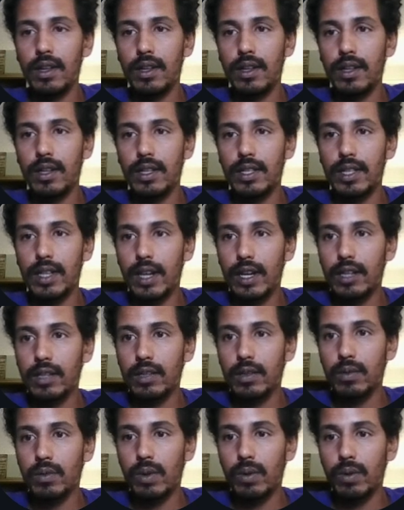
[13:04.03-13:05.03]
That's
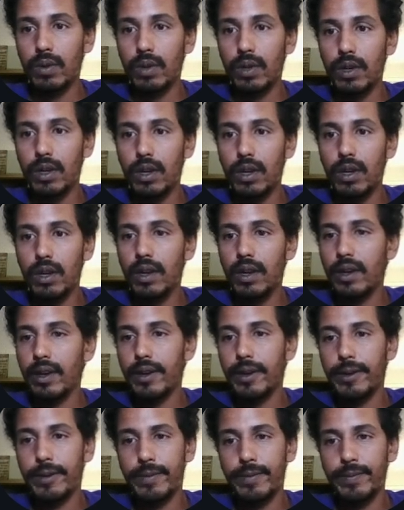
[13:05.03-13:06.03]
actually what we're,
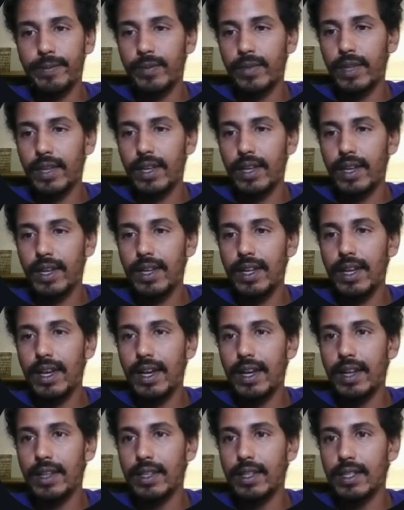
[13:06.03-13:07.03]
and
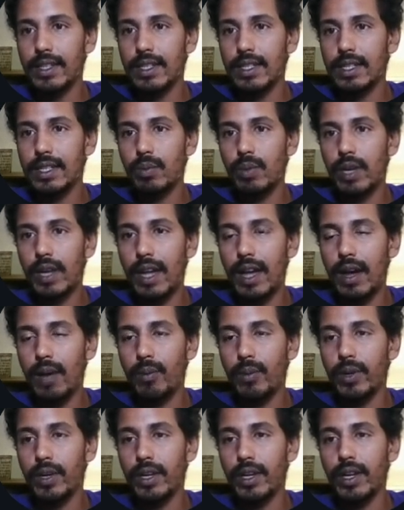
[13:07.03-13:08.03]
yeah, this has been
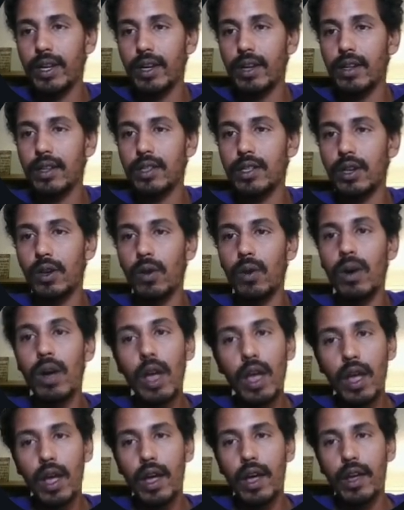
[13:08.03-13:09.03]
happening. So
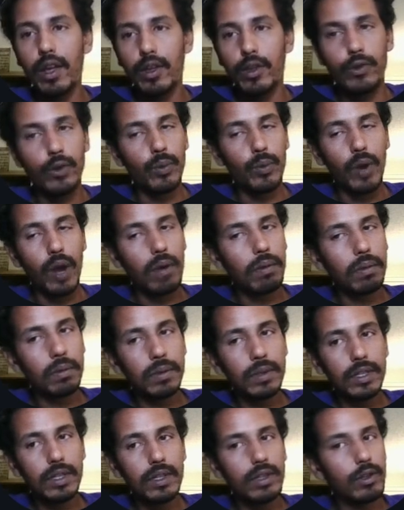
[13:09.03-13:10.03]

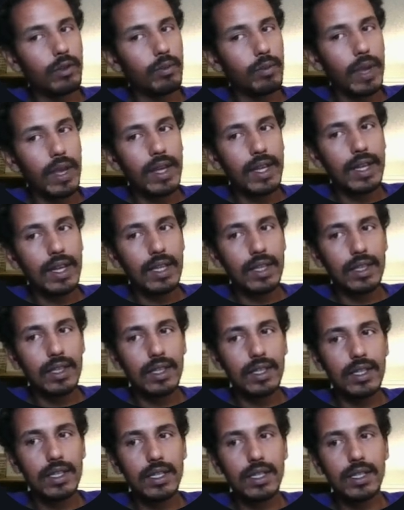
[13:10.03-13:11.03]
you may get
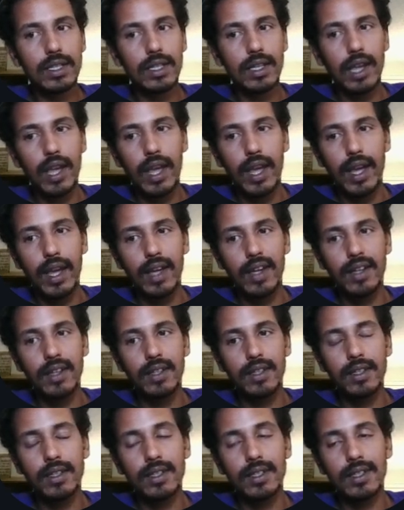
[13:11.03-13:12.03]
this,
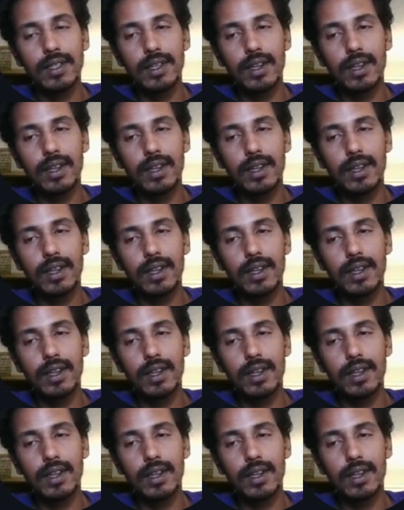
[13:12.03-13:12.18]
and